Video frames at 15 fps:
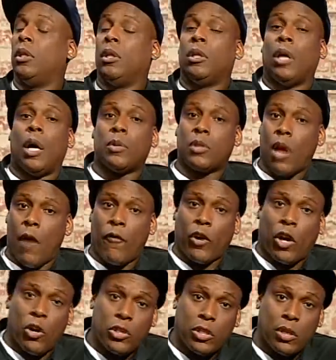I think so. I'm sorry
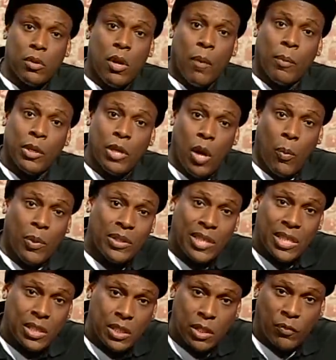for cursing, but yo,
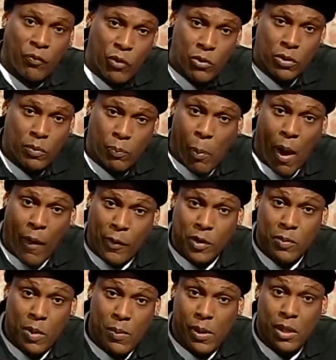but this just
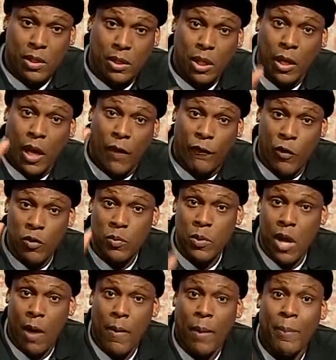bothers me because it fills me
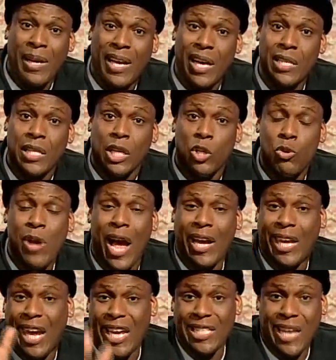up because you
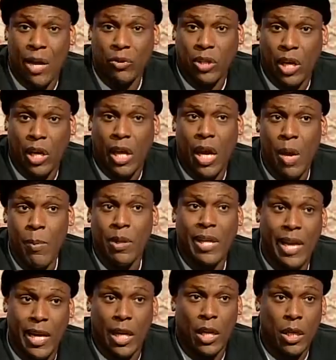got kids out there emulating. This is not
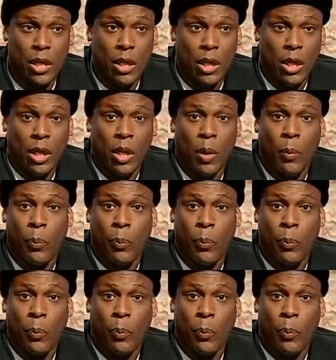the industry standard.